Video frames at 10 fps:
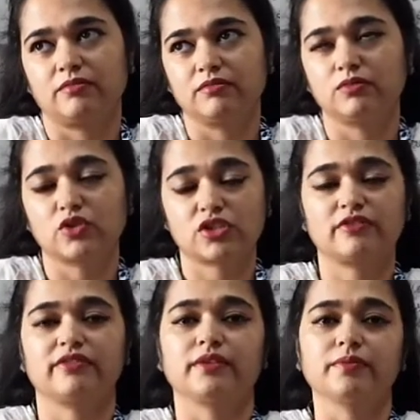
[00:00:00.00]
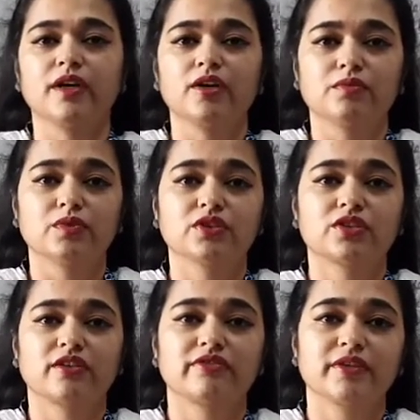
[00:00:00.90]
most
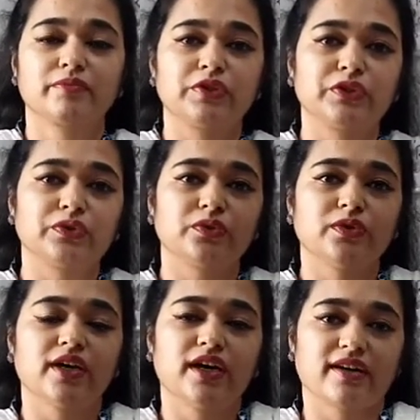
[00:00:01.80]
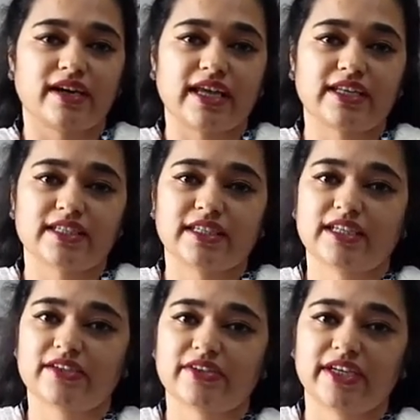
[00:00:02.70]
of them knew writing
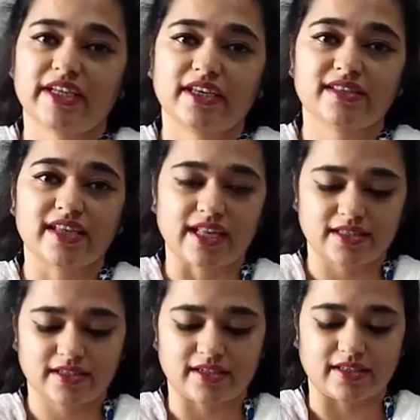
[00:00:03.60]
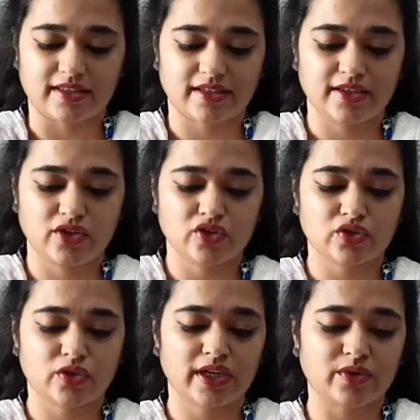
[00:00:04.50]
and reading Sanskrit.
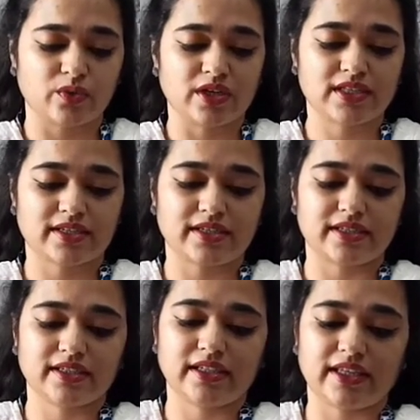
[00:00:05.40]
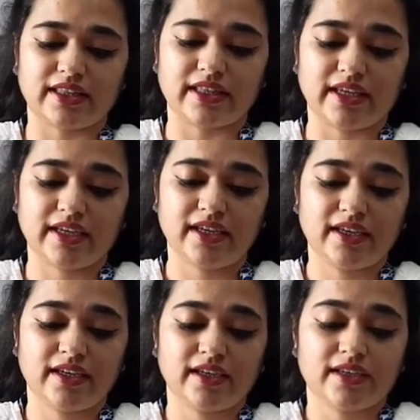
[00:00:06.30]
So it was written in the
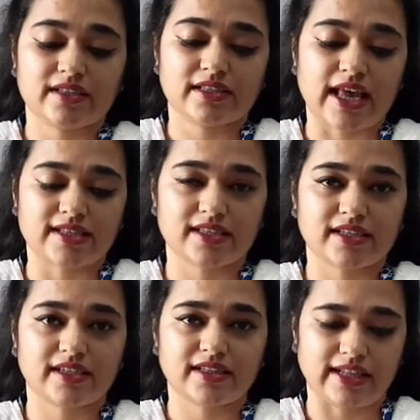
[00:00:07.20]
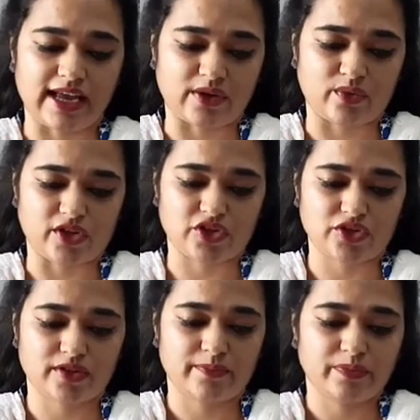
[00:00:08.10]
Sanskrit language.
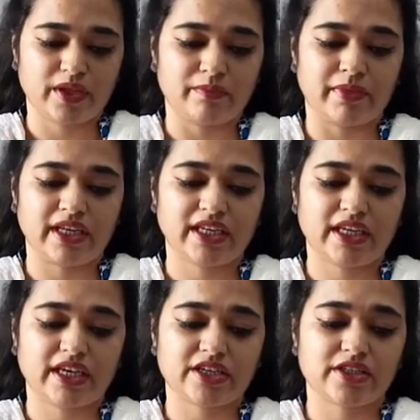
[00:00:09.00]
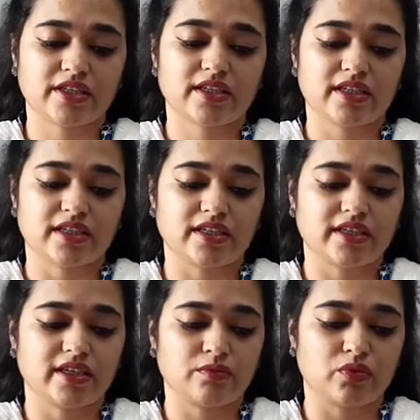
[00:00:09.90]
Many ancient
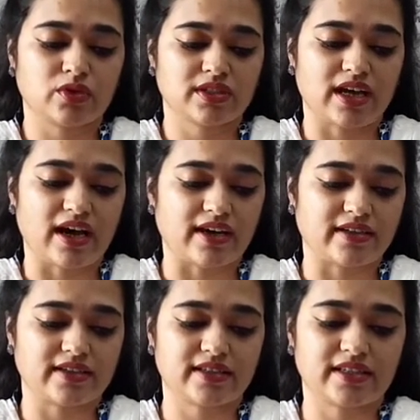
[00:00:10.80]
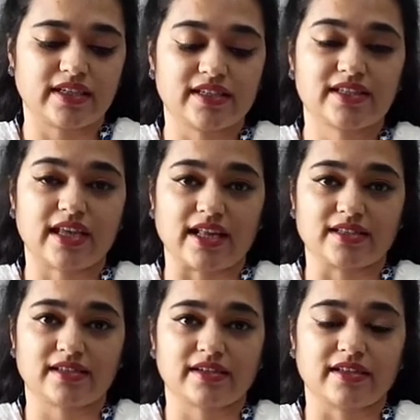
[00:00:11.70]
Indian books are written in
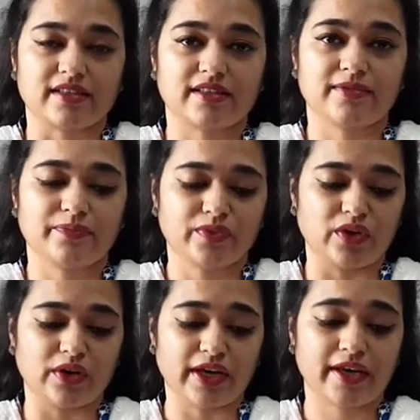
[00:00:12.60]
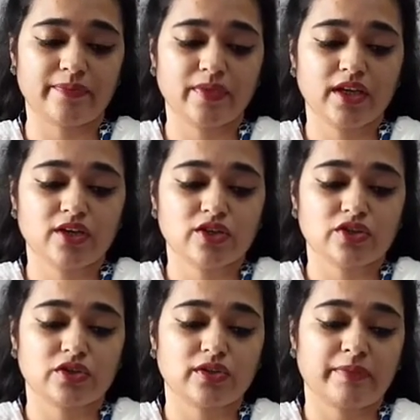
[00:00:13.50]
Sanskrit. Okay,
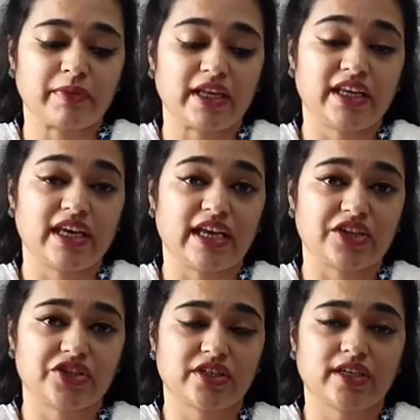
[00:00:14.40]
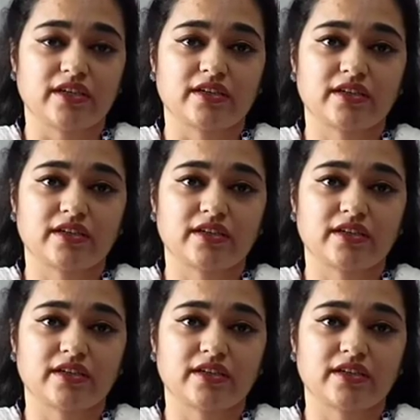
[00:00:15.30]
so many ancient